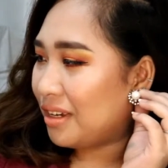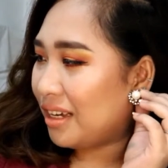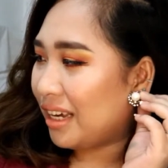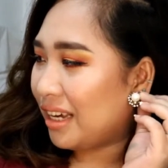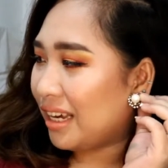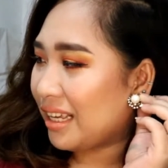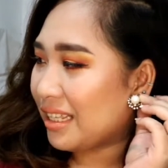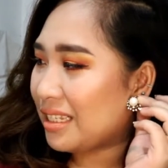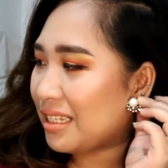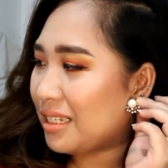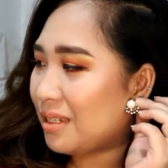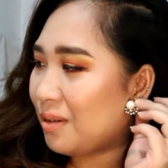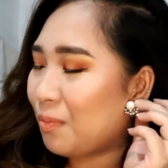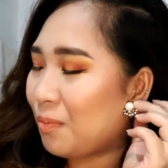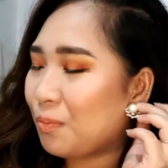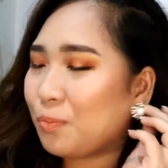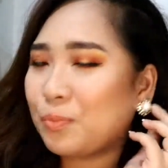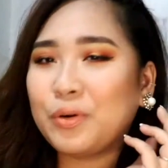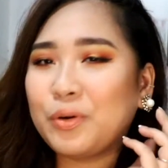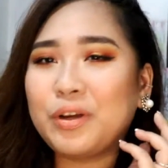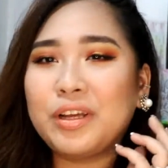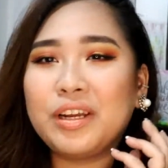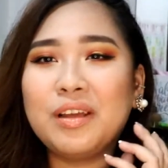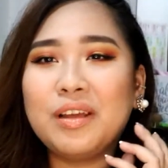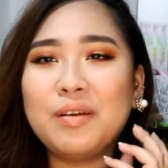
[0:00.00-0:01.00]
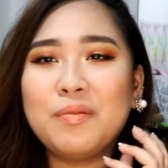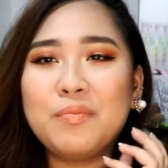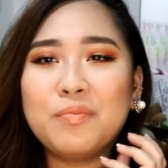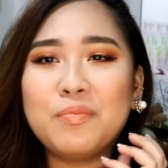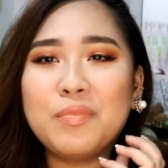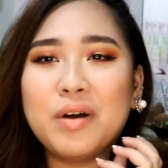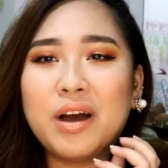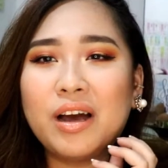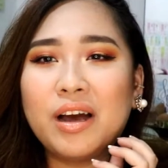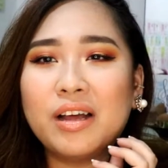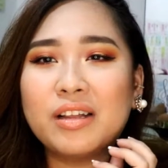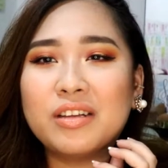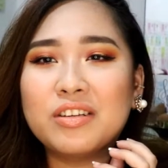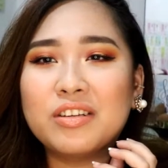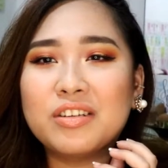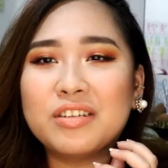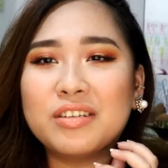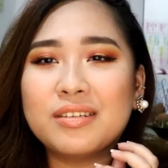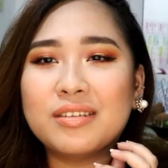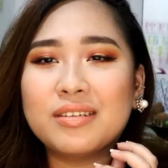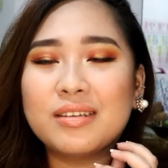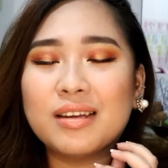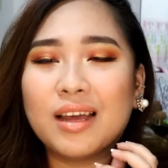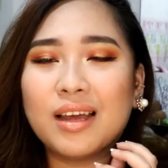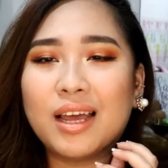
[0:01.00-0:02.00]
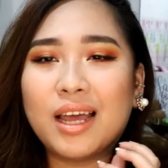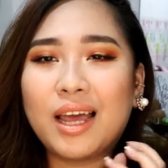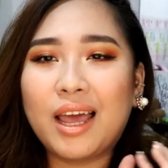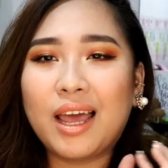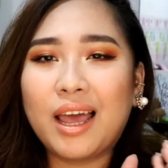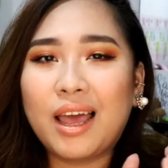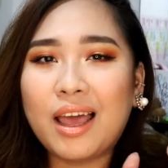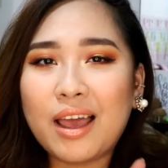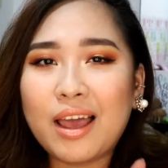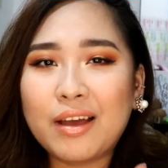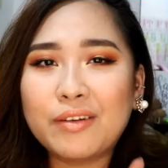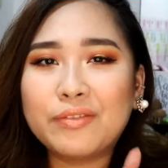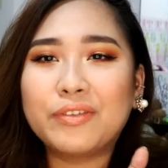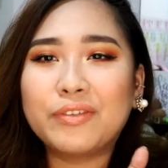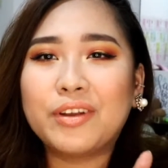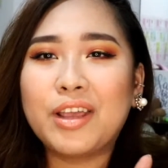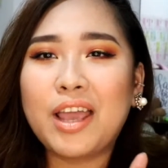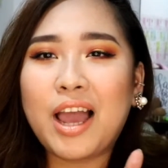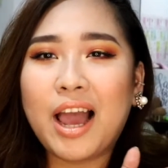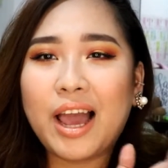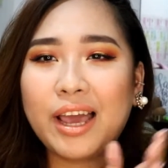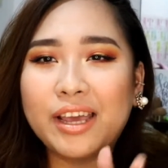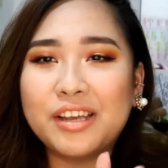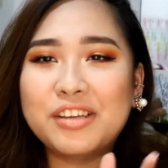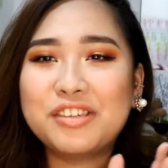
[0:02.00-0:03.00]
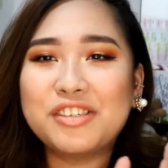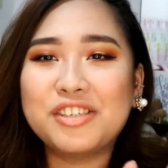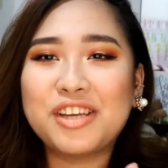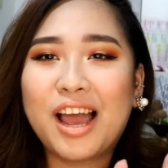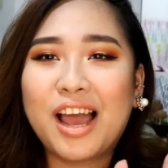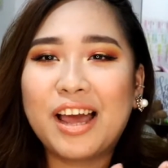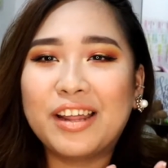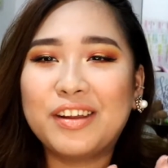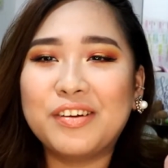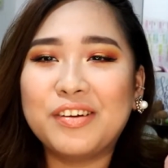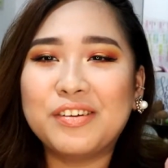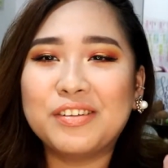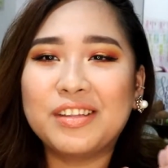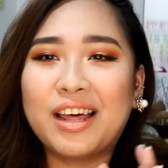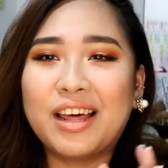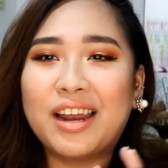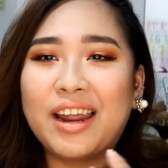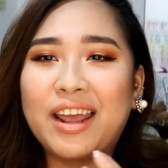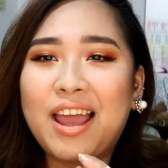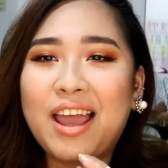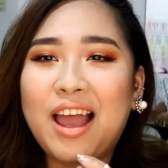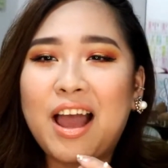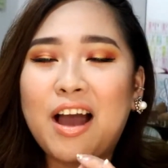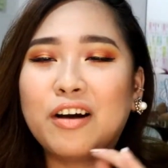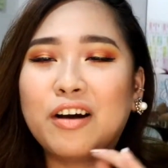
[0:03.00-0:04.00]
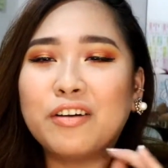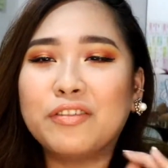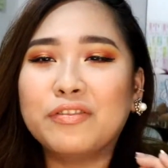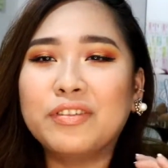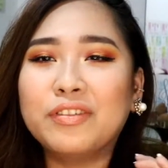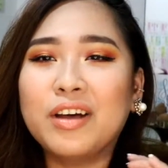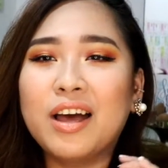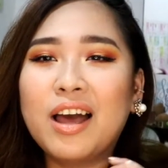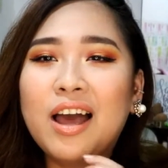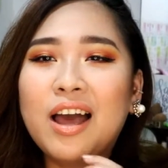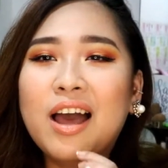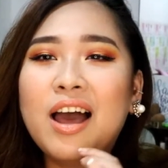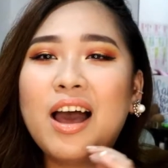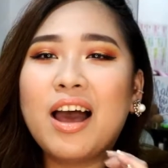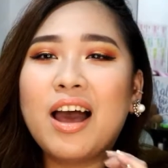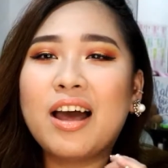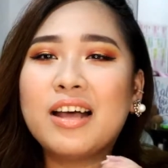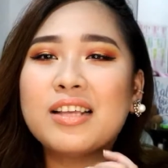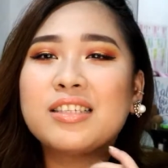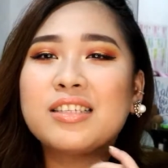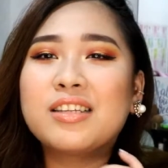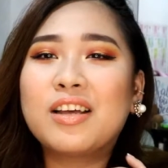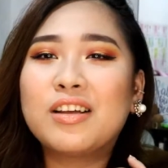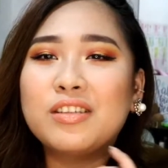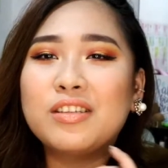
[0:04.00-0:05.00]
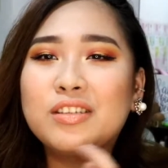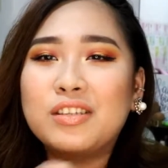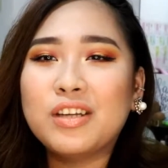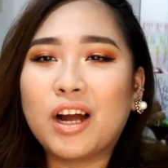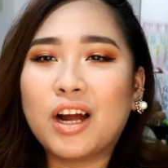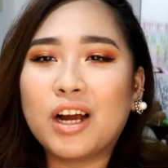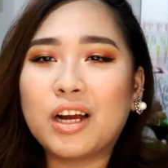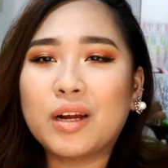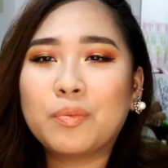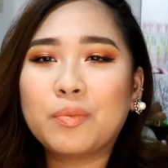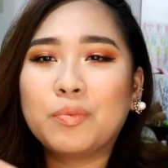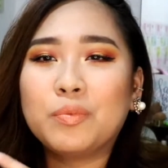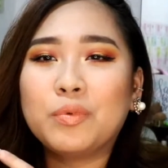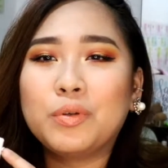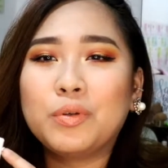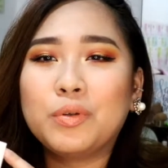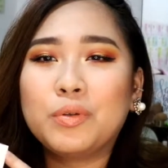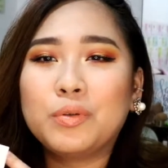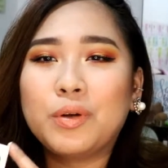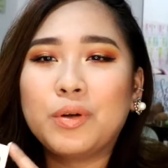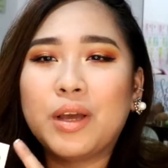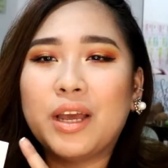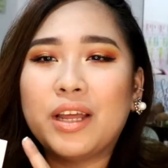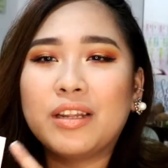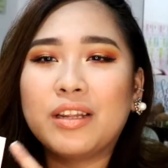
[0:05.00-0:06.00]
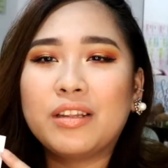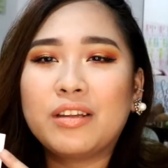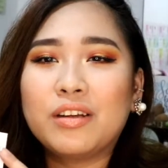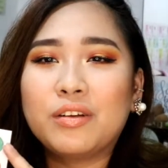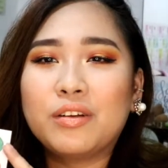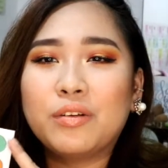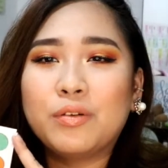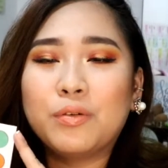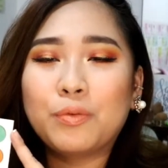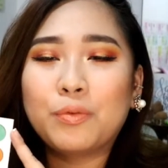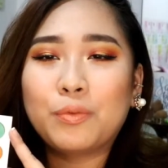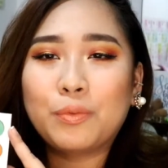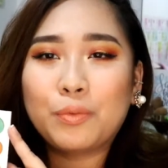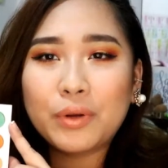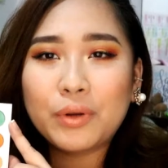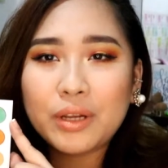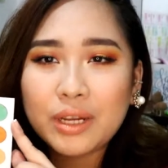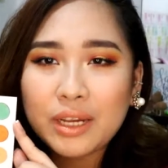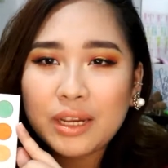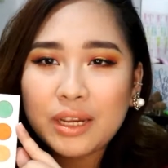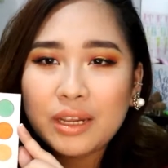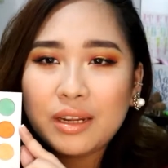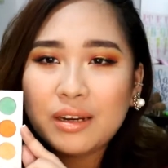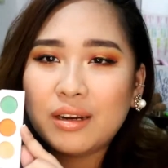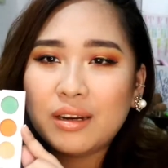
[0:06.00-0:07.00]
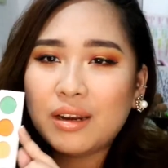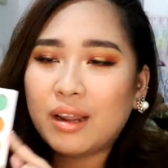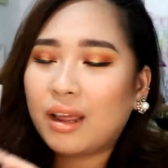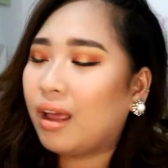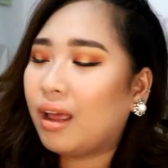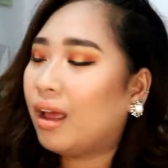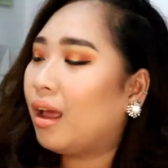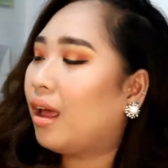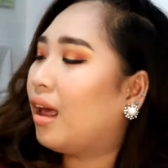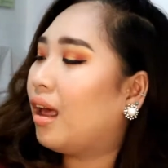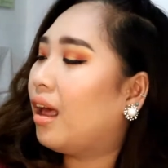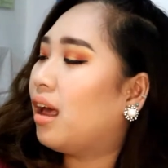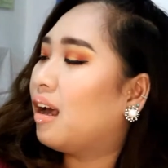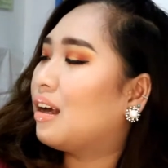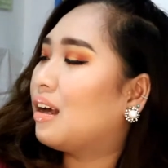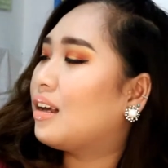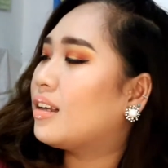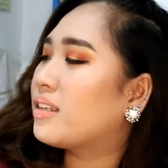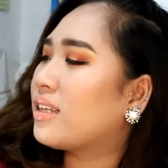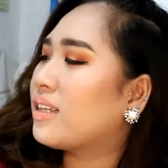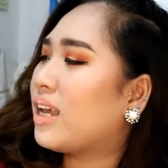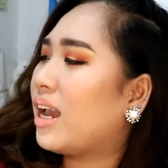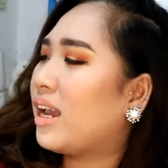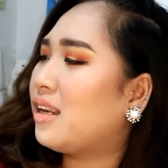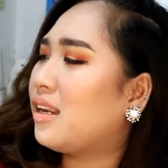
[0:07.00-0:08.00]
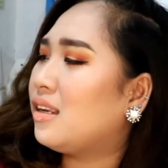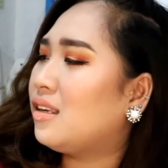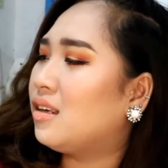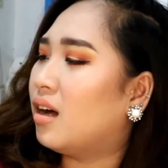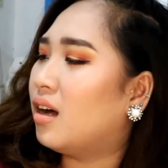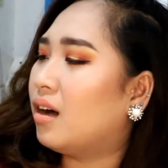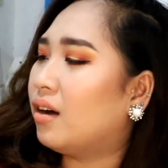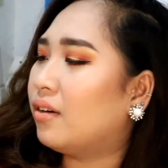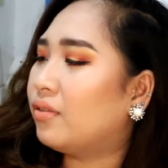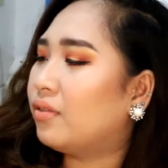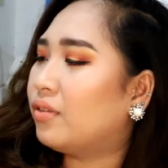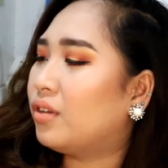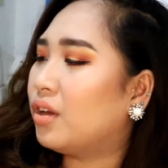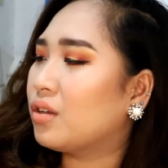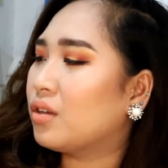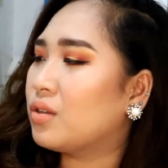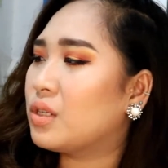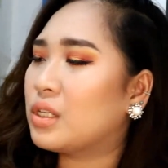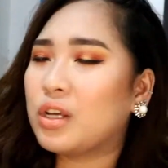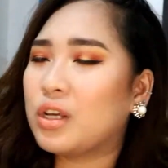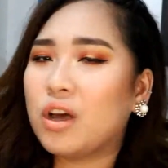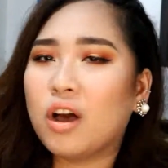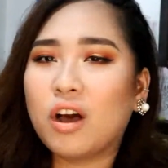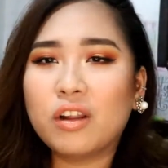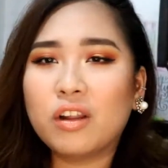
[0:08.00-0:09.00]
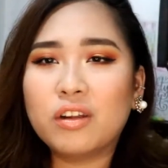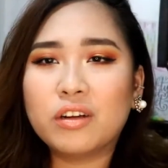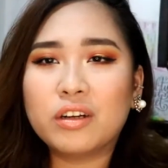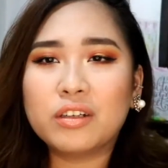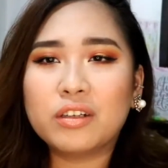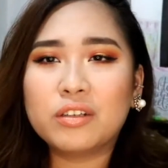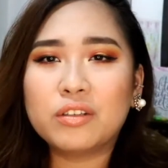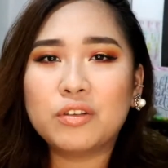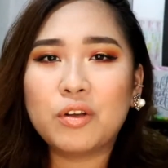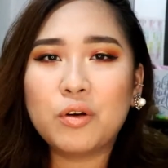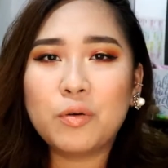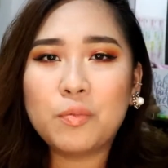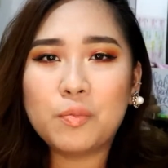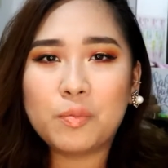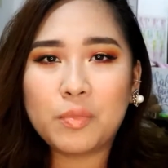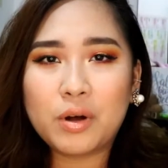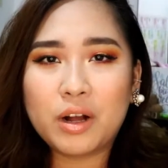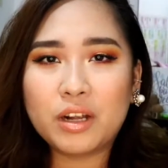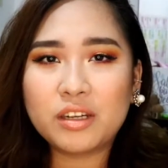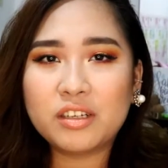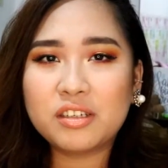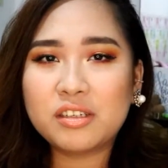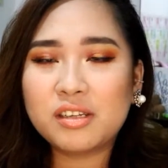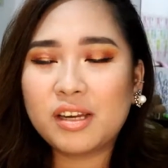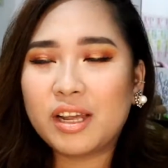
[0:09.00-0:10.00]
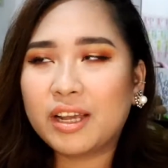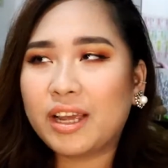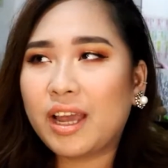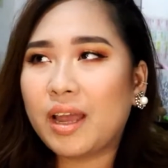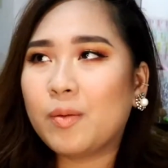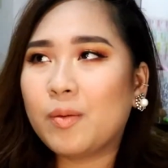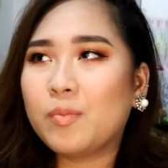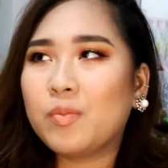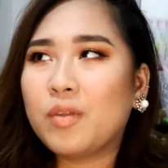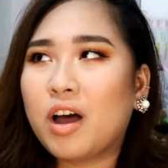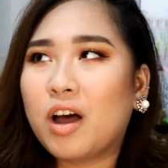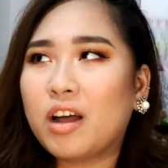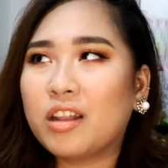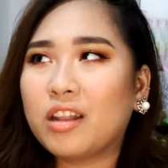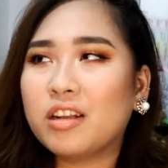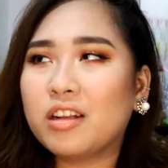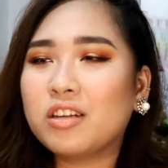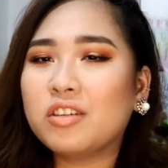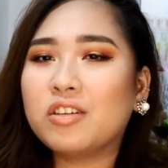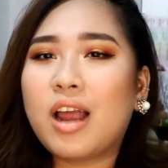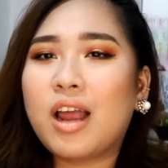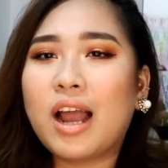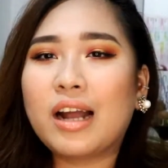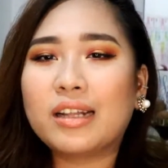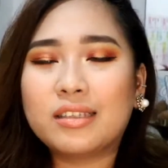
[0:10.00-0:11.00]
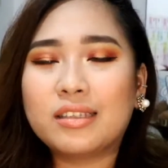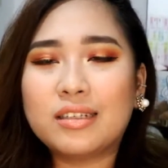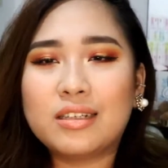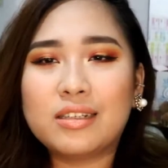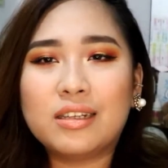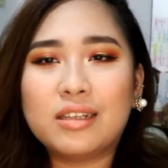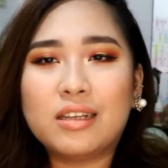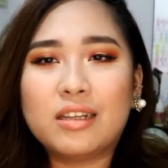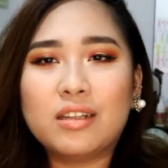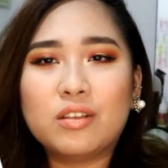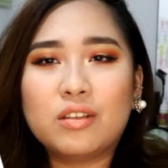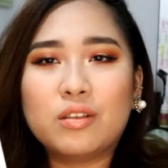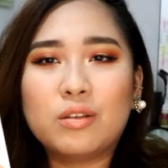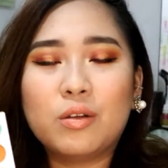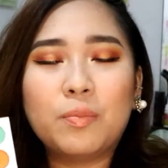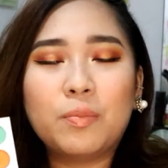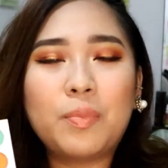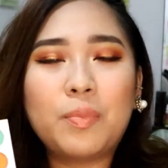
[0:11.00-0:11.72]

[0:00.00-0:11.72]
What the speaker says: it's pretty much every eyeshadow that I have has a dark blue and the green, because I love those colors so much. Like I'm not attracted into